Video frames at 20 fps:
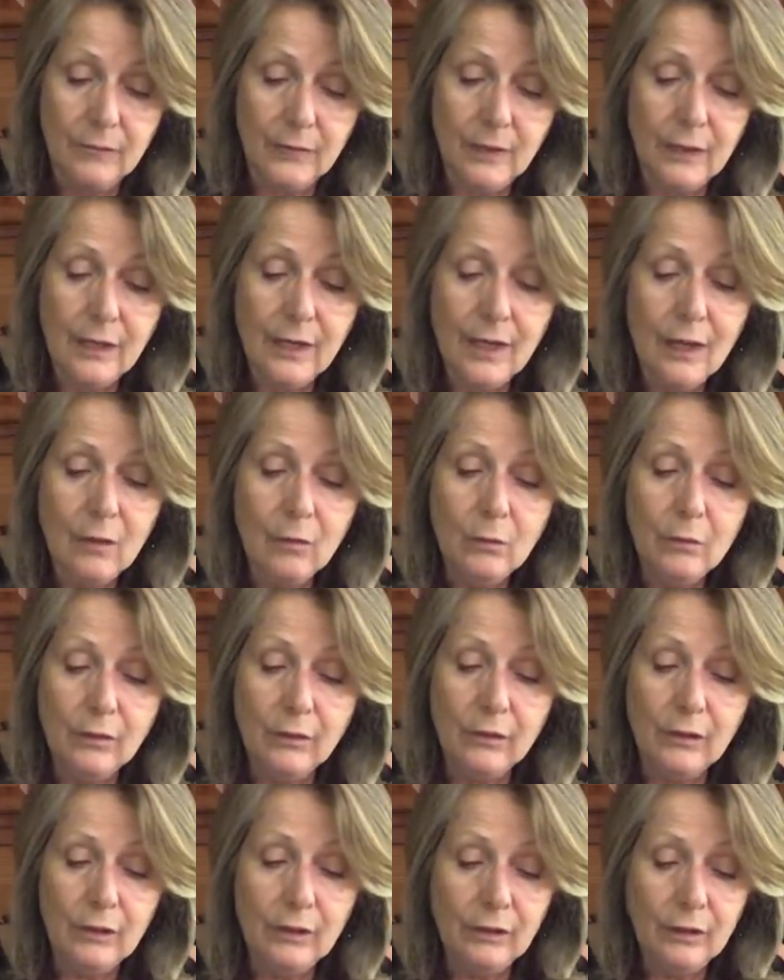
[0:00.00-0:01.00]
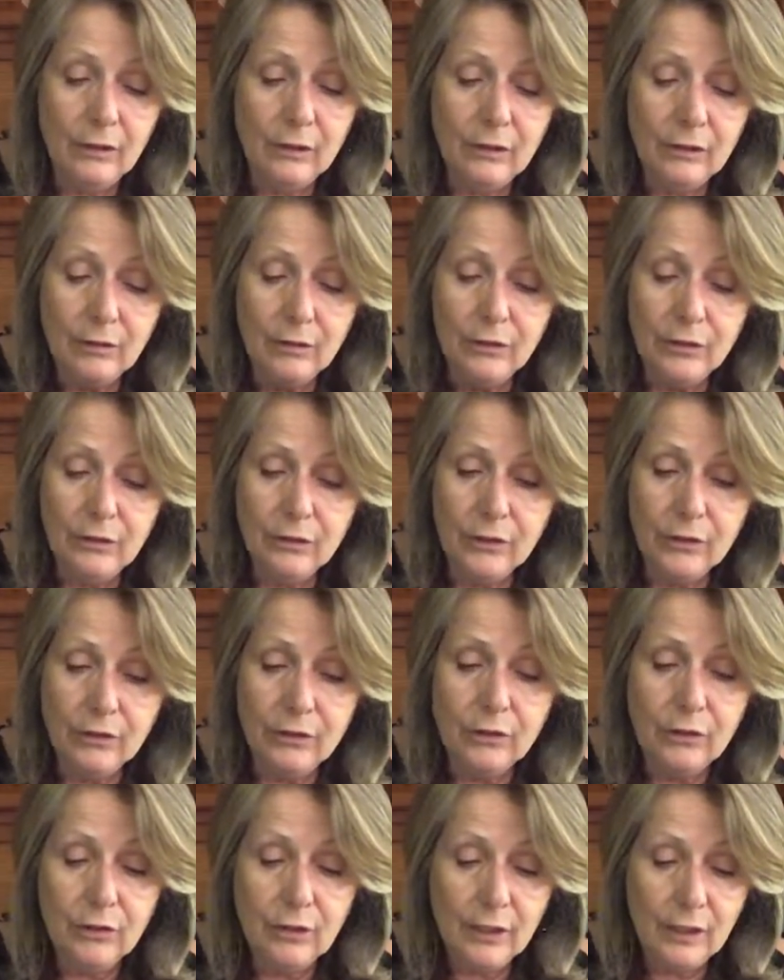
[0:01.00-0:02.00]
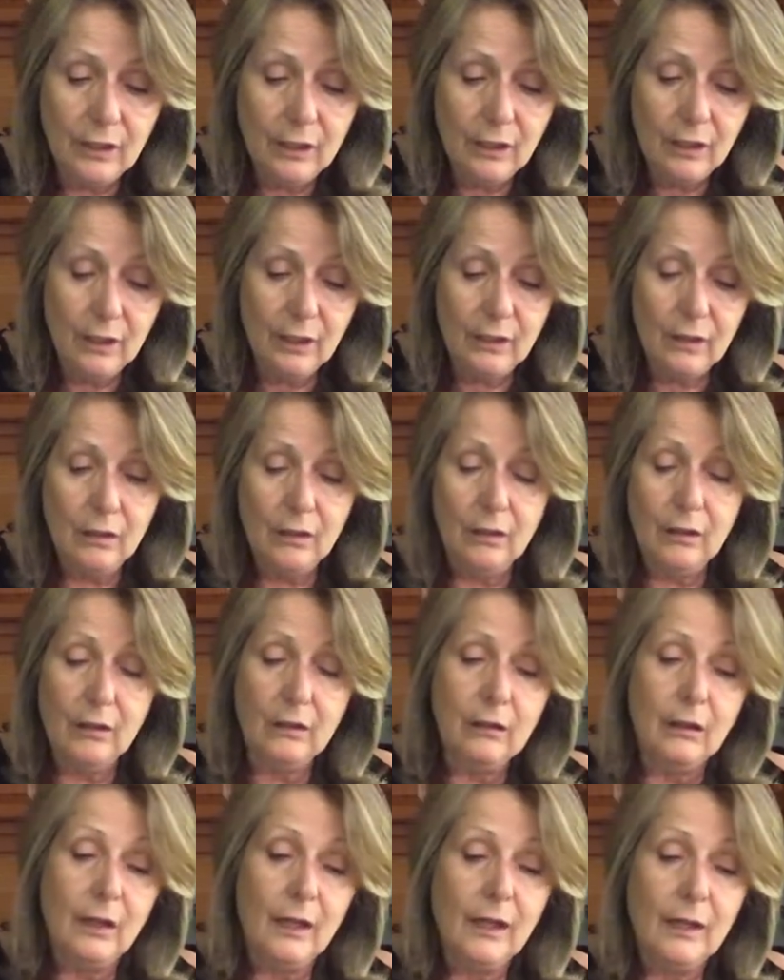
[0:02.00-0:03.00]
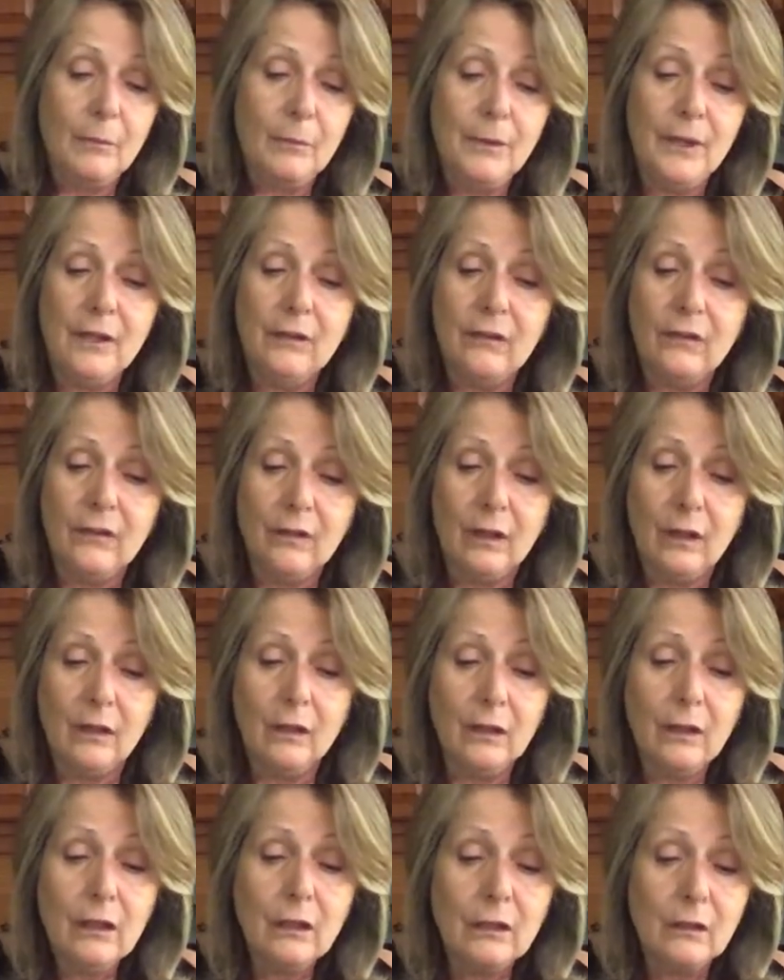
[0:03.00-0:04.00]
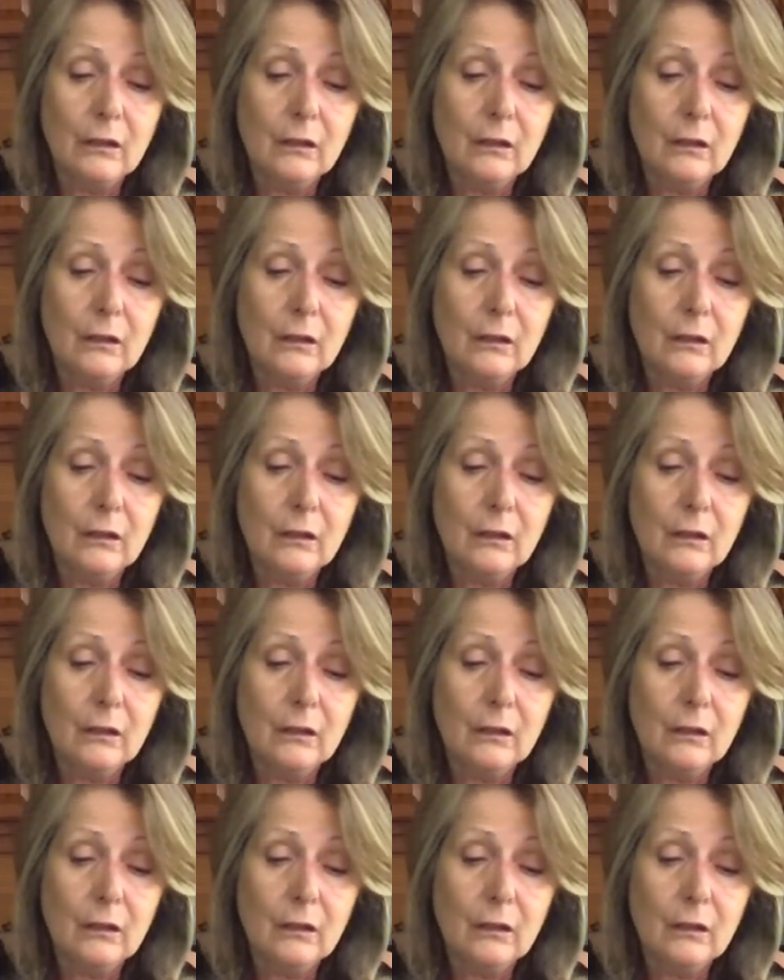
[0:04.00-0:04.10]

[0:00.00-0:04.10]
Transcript: Now, you know, you could cook it in like a big skillet.